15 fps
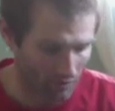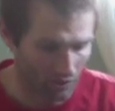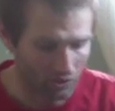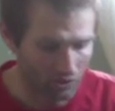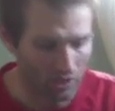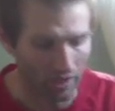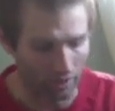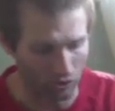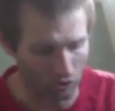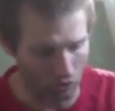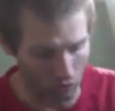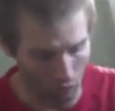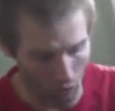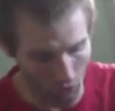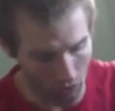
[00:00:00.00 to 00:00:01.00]

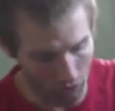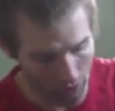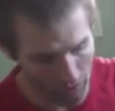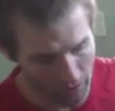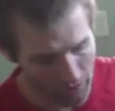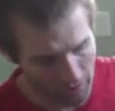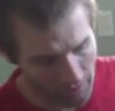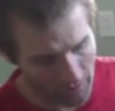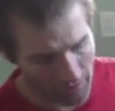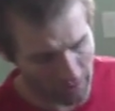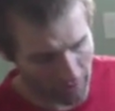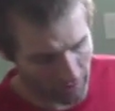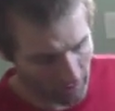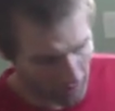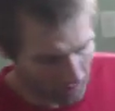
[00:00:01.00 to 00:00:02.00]
textured rollers
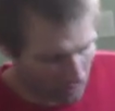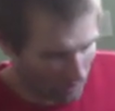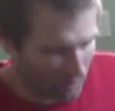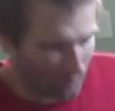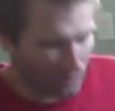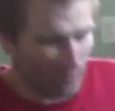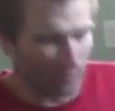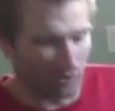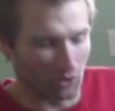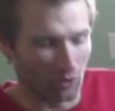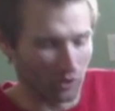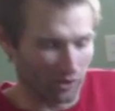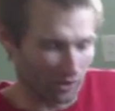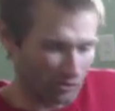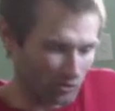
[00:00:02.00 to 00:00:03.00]
if I was
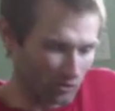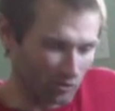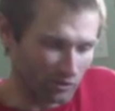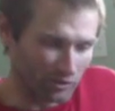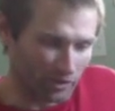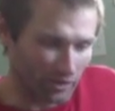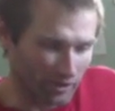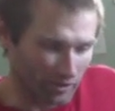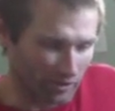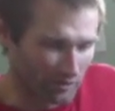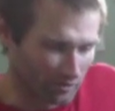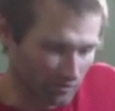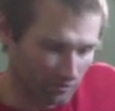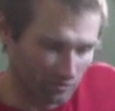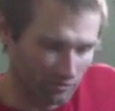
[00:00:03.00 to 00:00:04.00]
going to use a
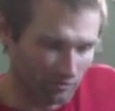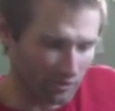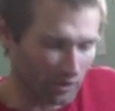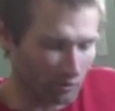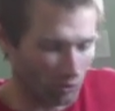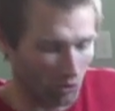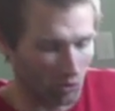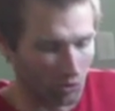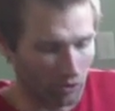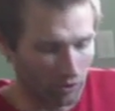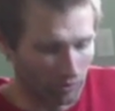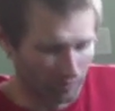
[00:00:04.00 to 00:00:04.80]
roller.